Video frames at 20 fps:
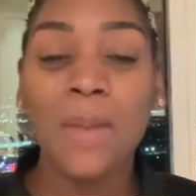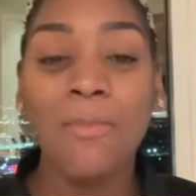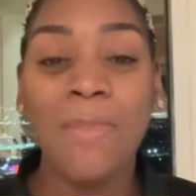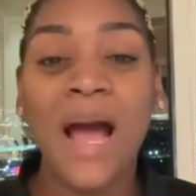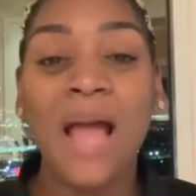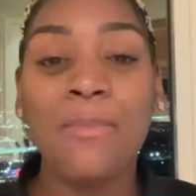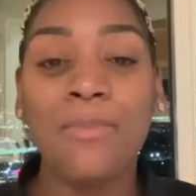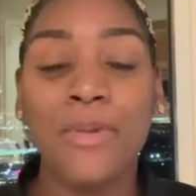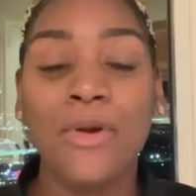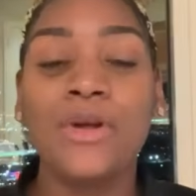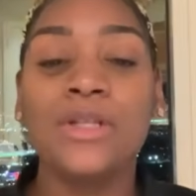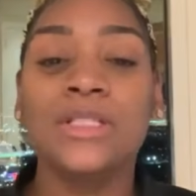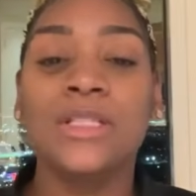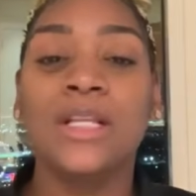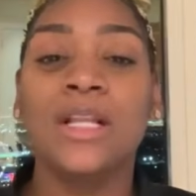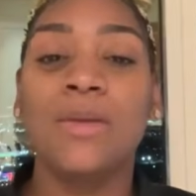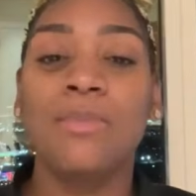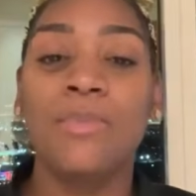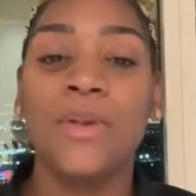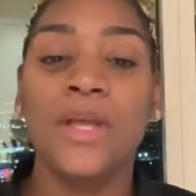my
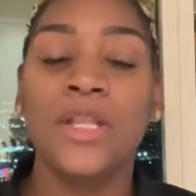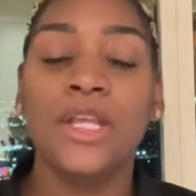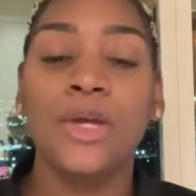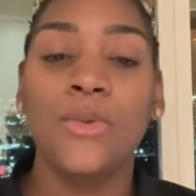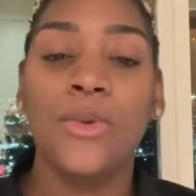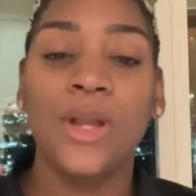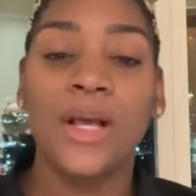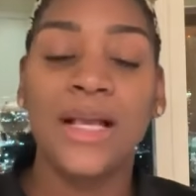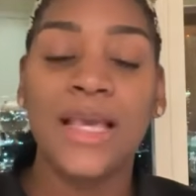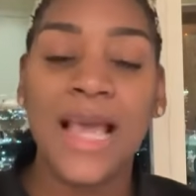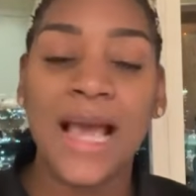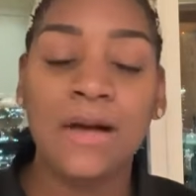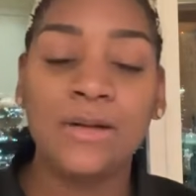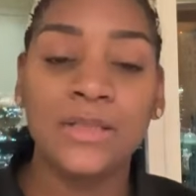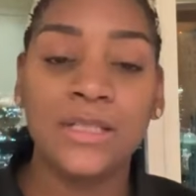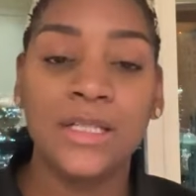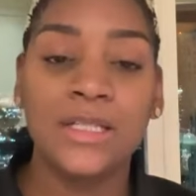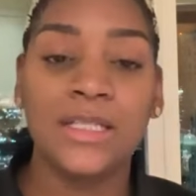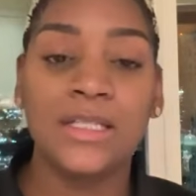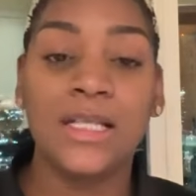personal opinion with
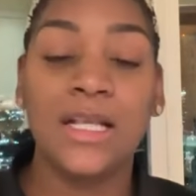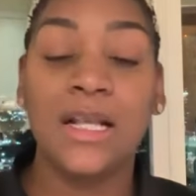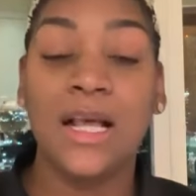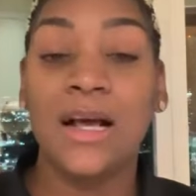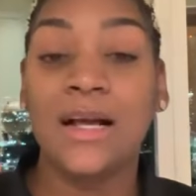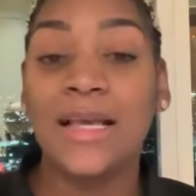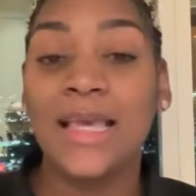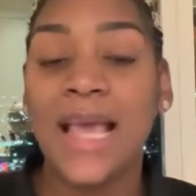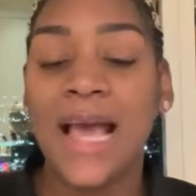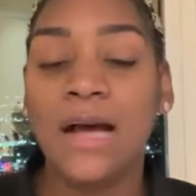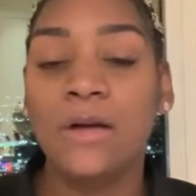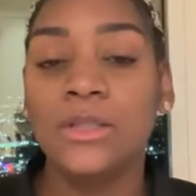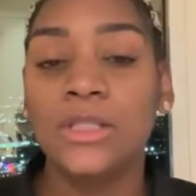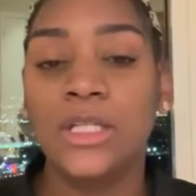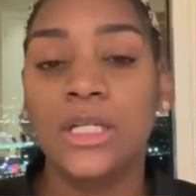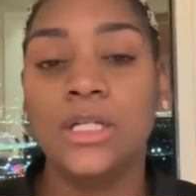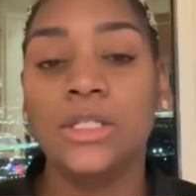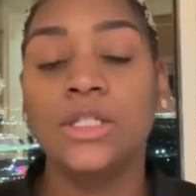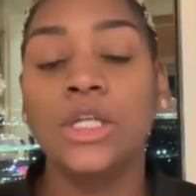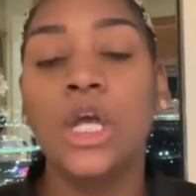accountants is that
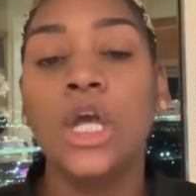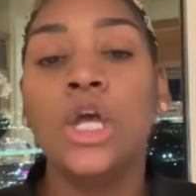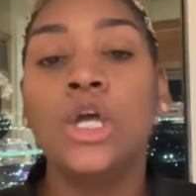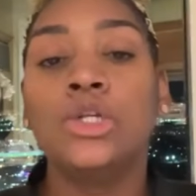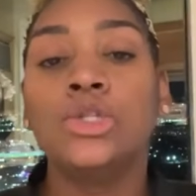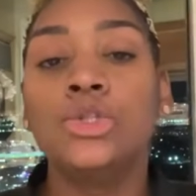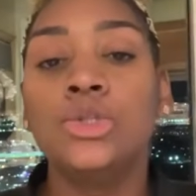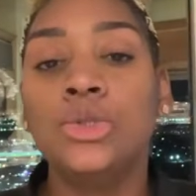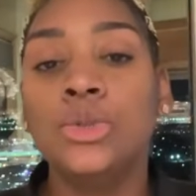accountants